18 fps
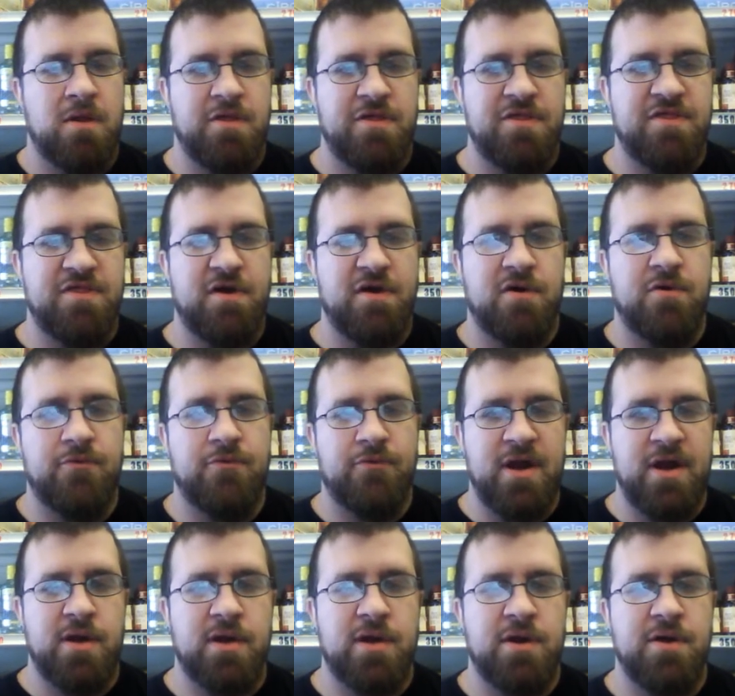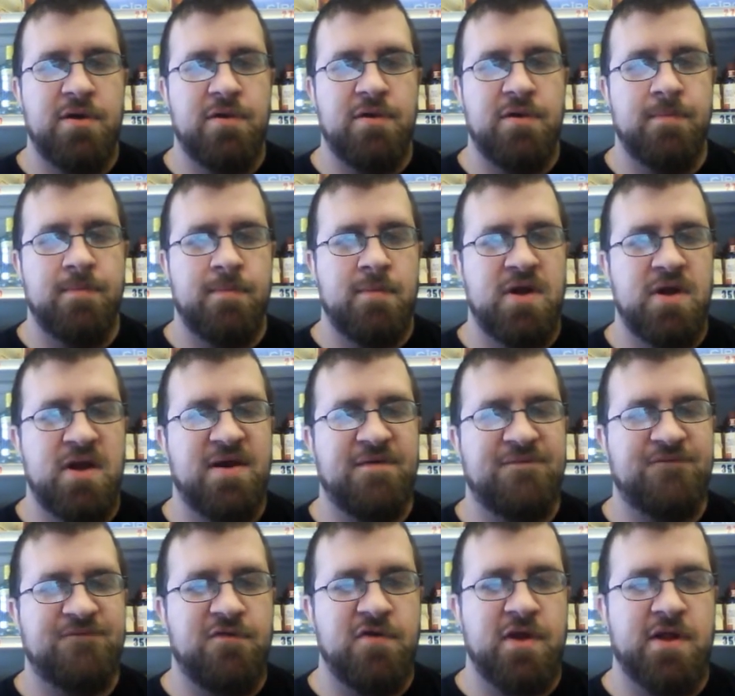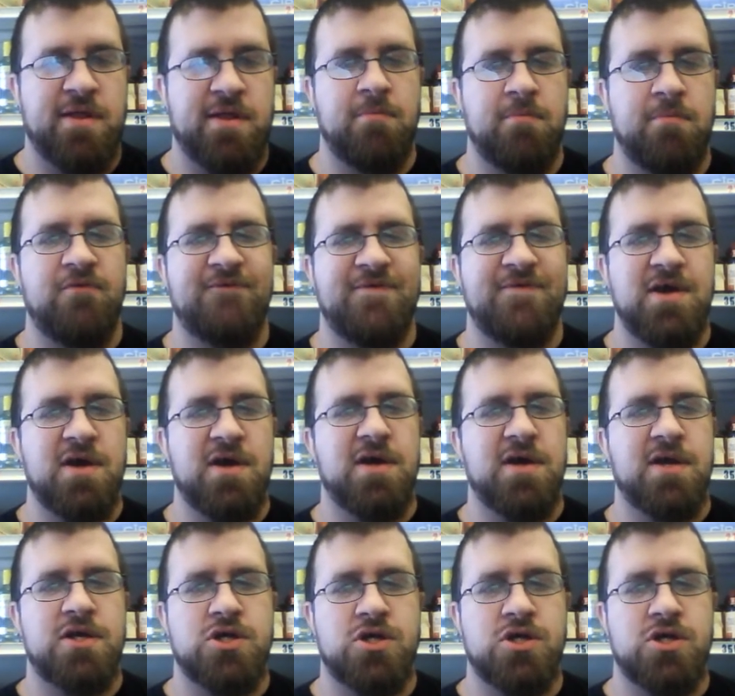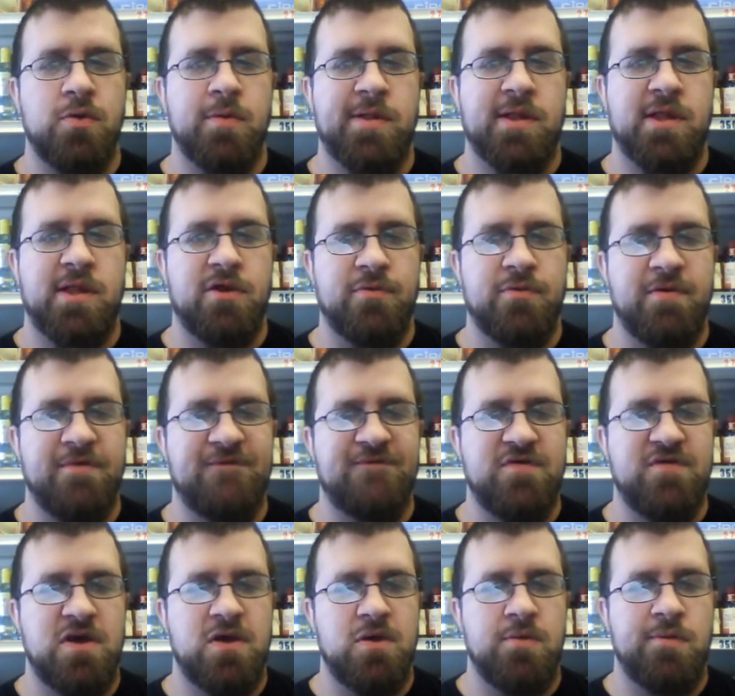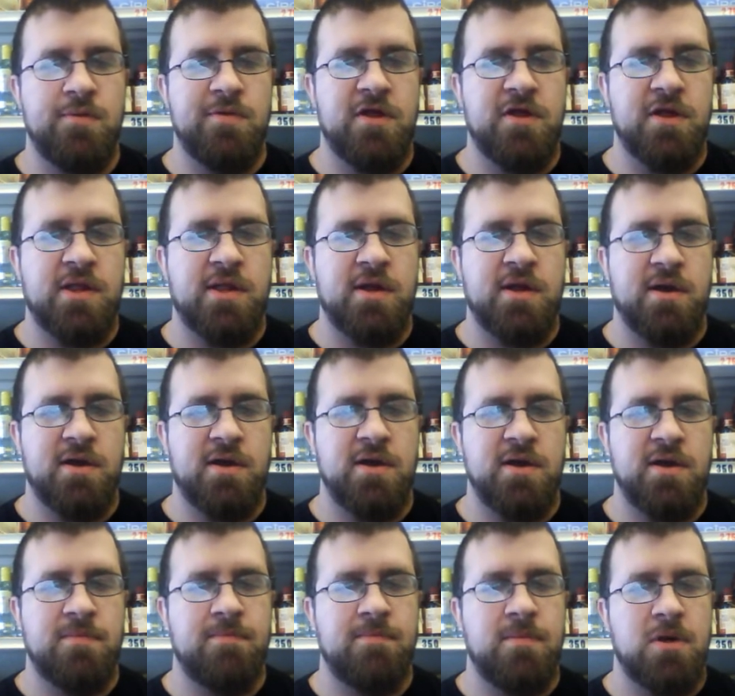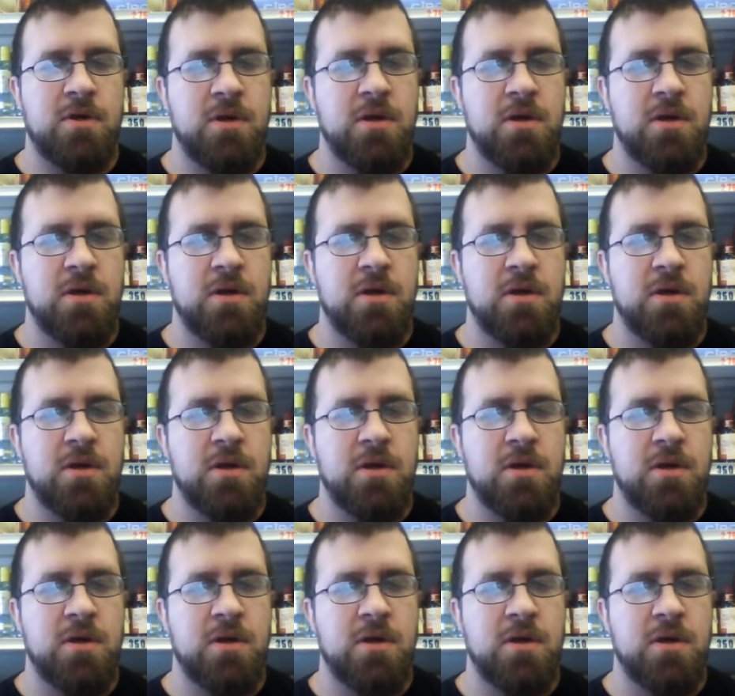The random Netflix movie I chose to review this time